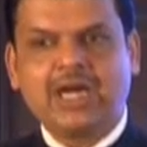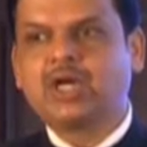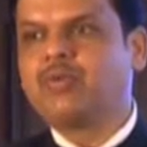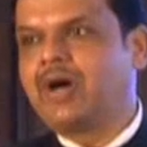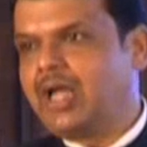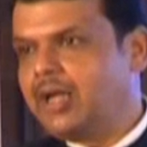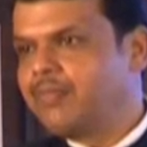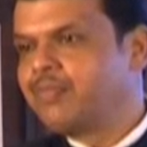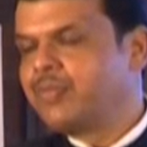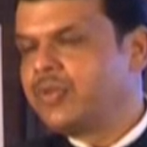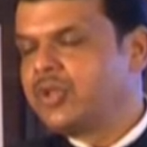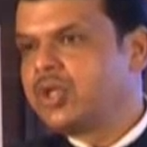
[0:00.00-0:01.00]
Marathwada.
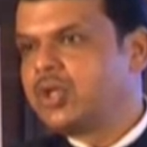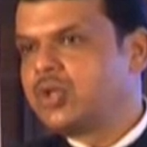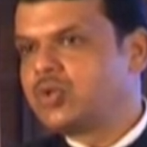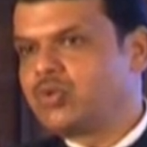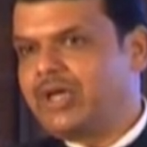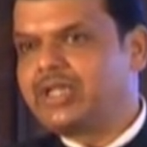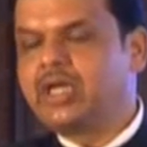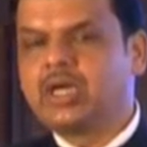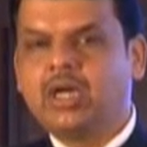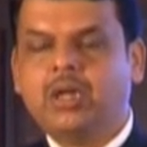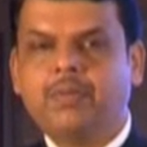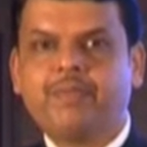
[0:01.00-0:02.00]
So I think
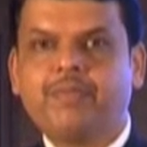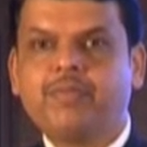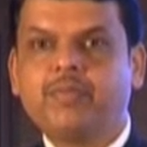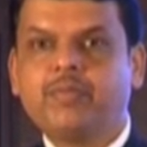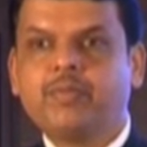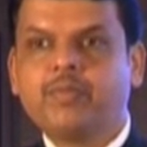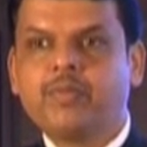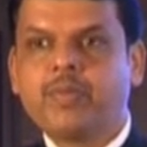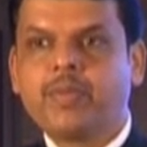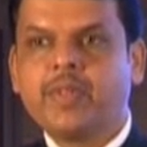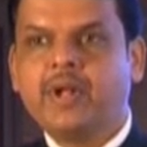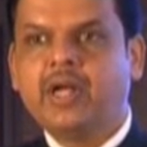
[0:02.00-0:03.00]

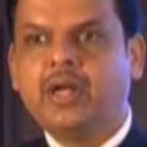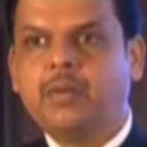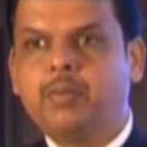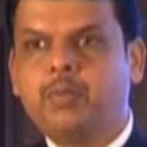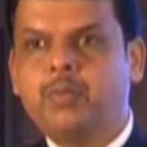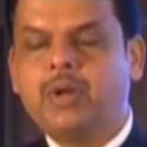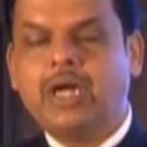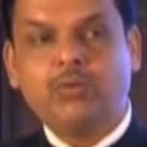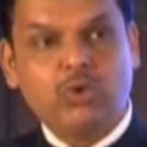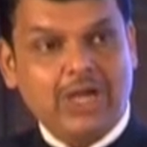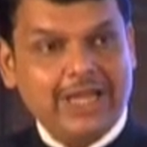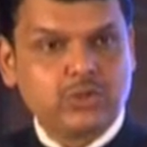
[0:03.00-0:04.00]
I
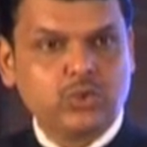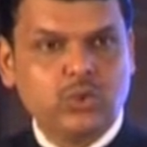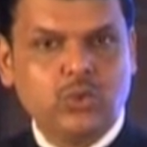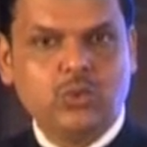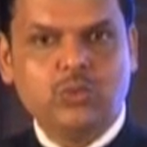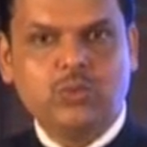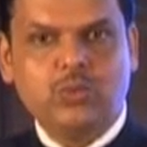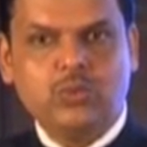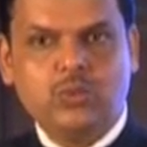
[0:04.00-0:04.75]
would like to